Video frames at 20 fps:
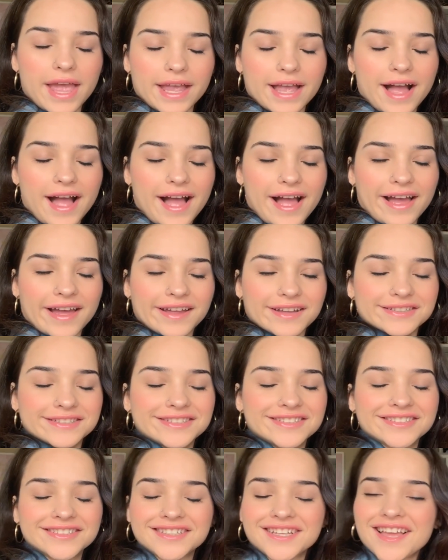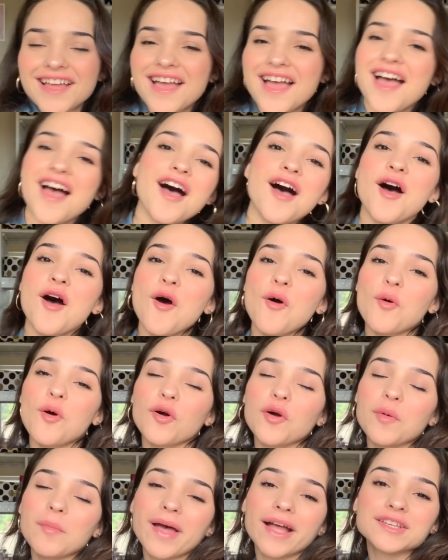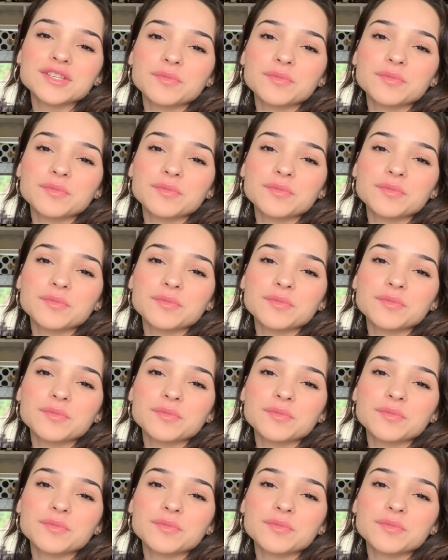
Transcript: guys, welcome back